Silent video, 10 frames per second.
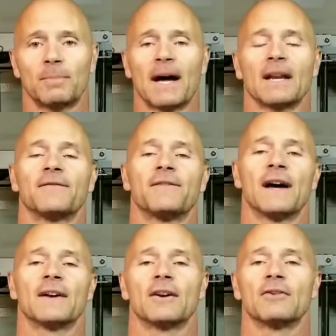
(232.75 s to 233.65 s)
body
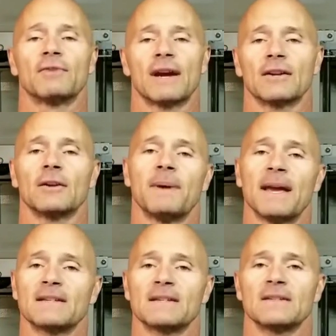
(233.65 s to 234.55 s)
fat on a regular
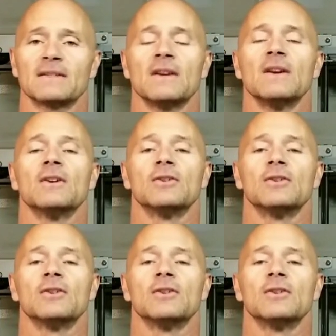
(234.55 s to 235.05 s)
basis,